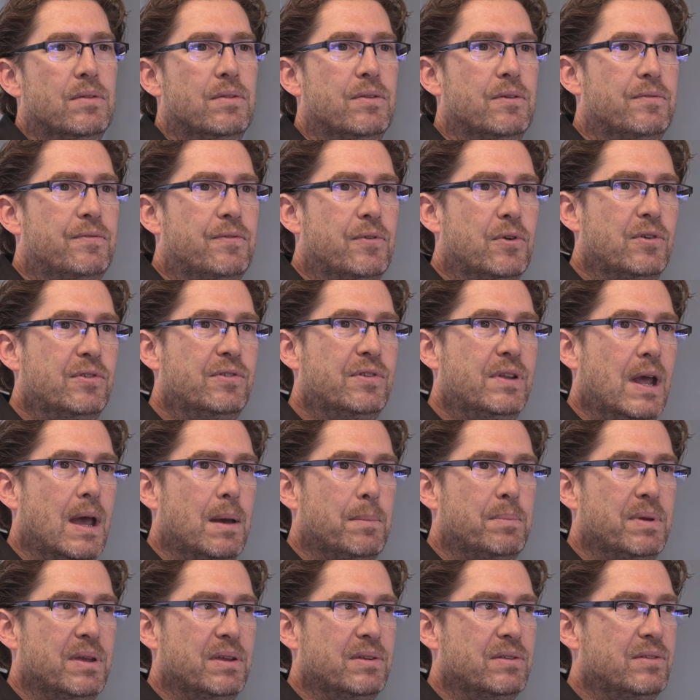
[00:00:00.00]
The first
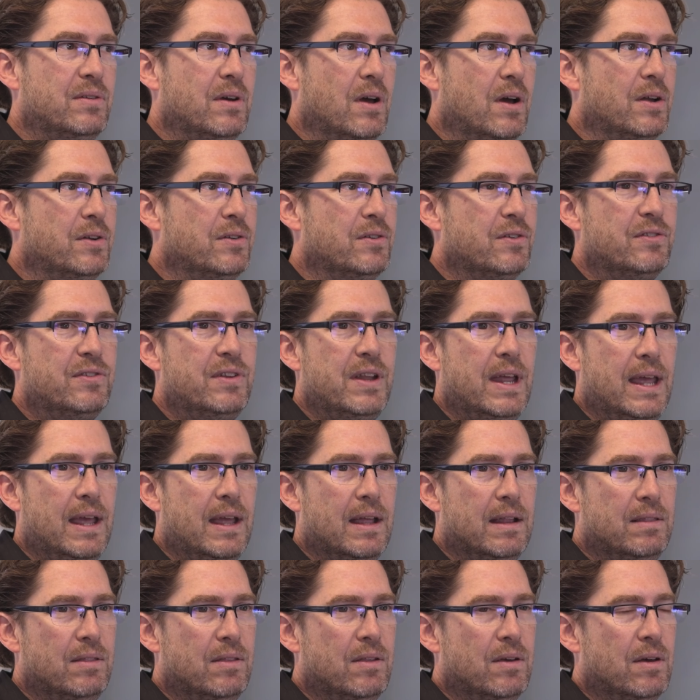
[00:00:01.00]
step is to
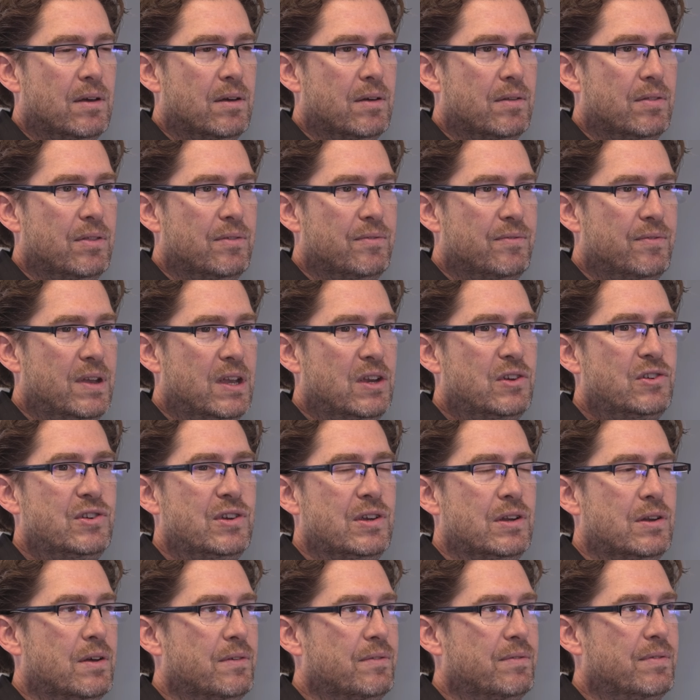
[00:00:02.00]
understand the, the
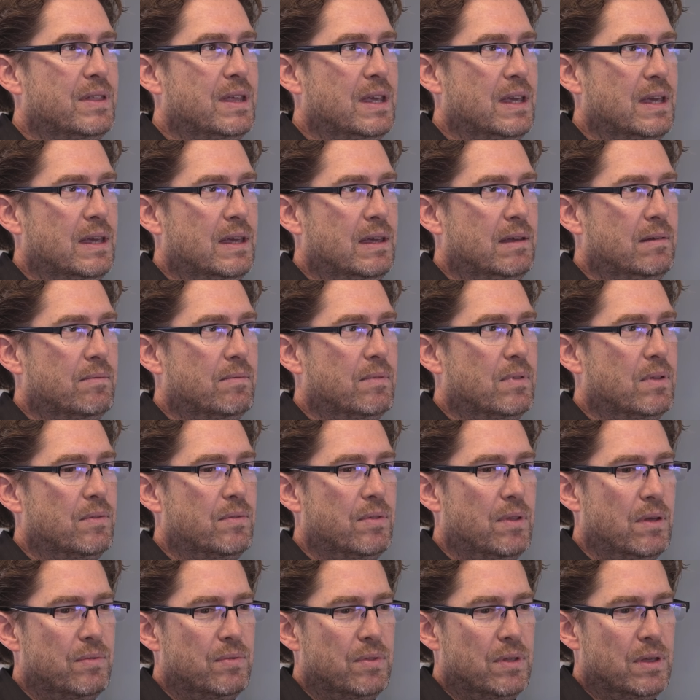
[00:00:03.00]
vision of the,
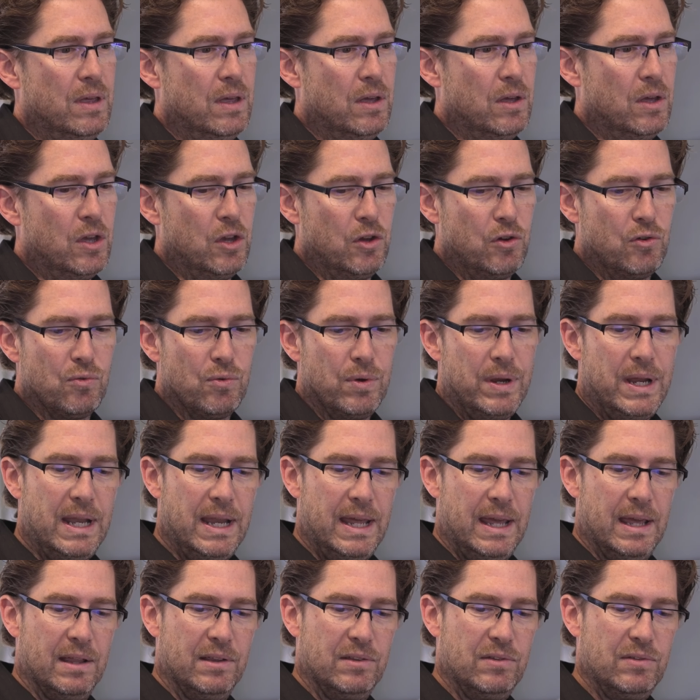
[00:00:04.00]
the
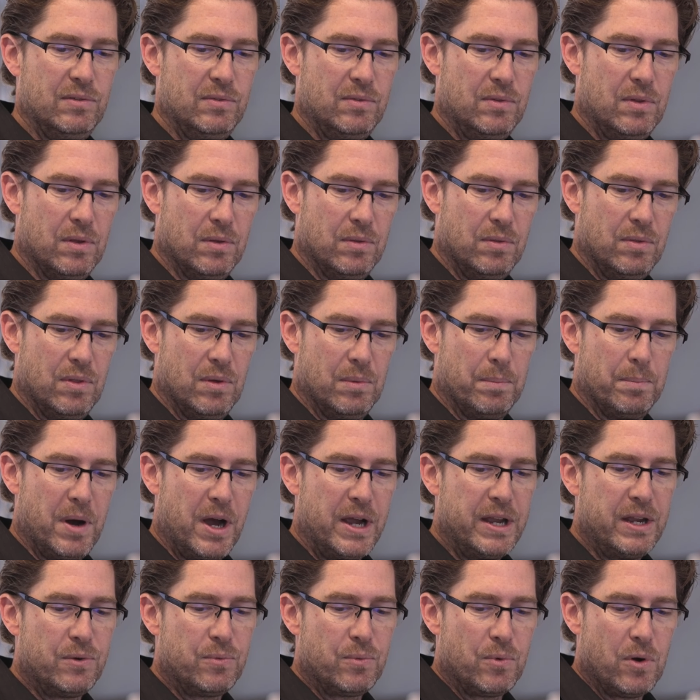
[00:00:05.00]
ingredients, the, the
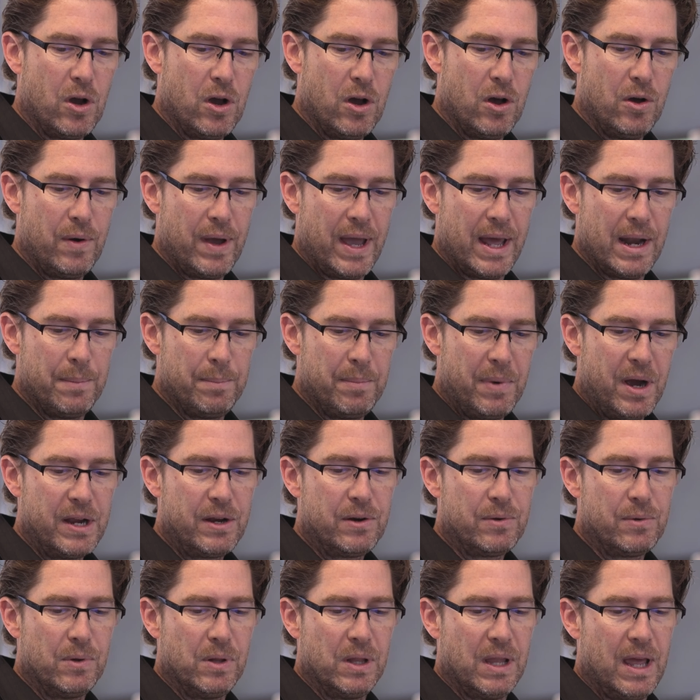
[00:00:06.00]
micro, at a
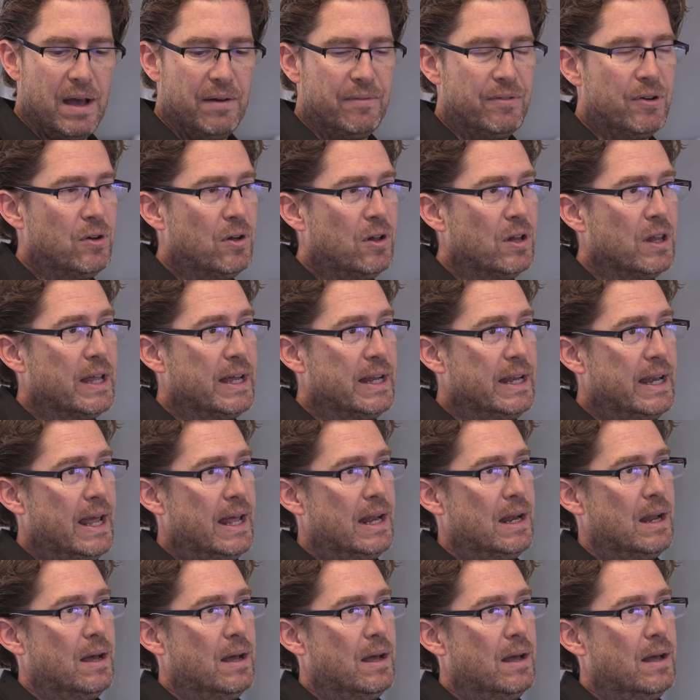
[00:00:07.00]
micro level, and
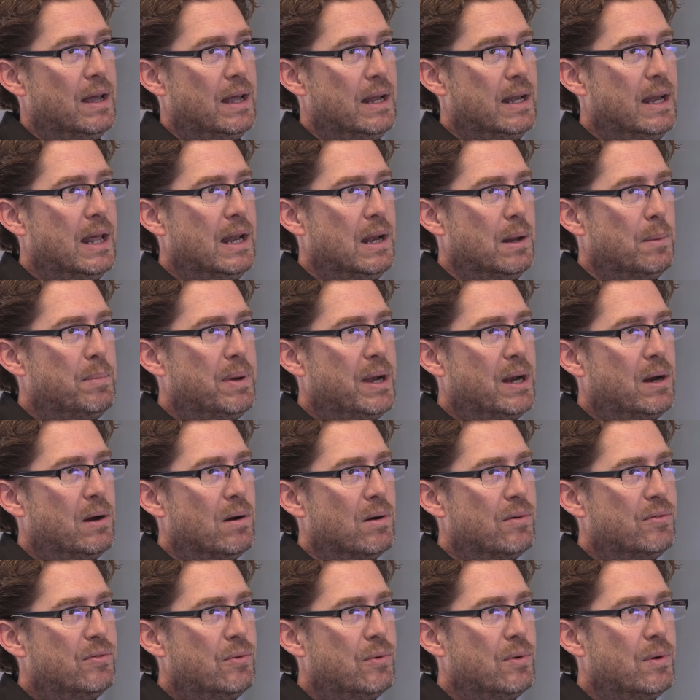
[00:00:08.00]
then a, and then a
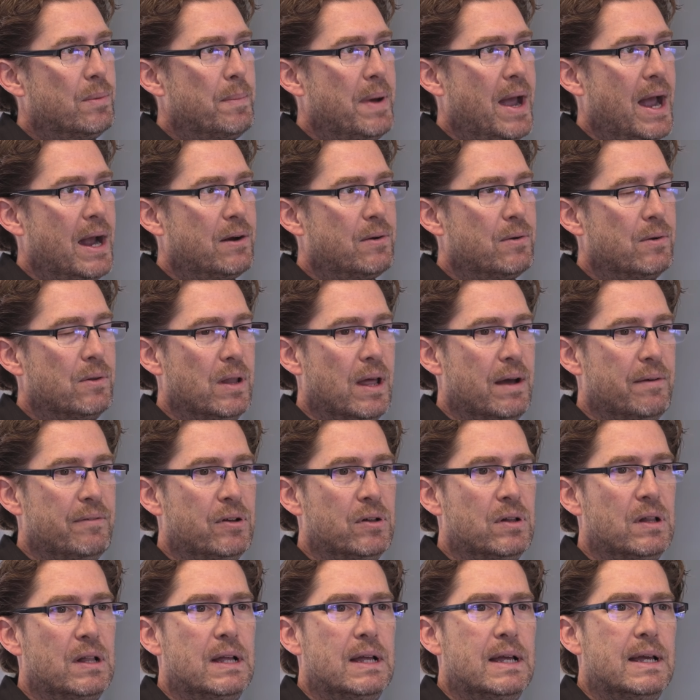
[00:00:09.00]
bigger sort of macro
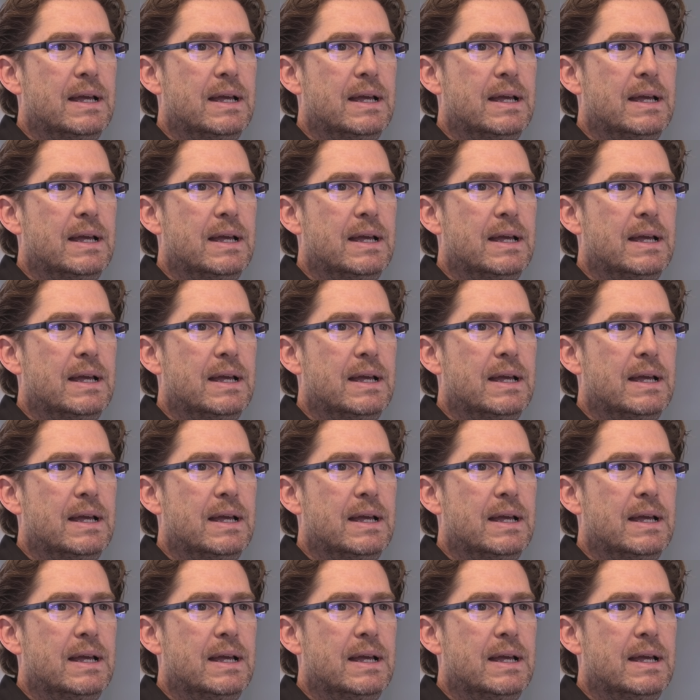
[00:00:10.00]
level.